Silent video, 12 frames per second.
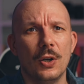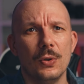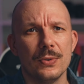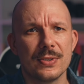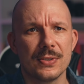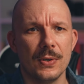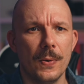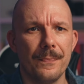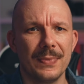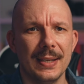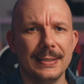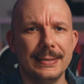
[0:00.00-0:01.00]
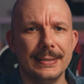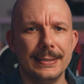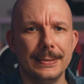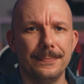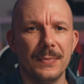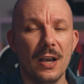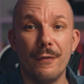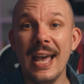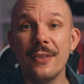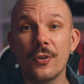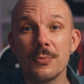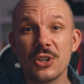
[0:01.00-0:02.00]
also the
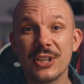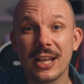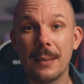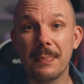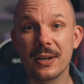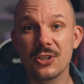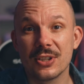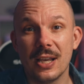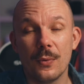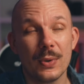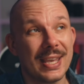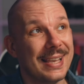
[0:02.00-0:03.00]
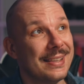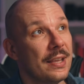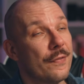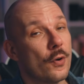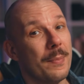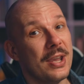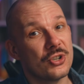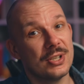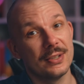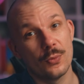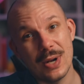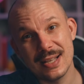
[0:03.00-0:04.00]
and from Jataka Parijata we get information
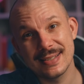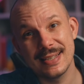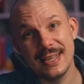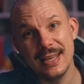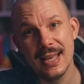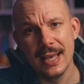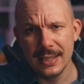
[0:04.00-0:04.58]
that Rasi,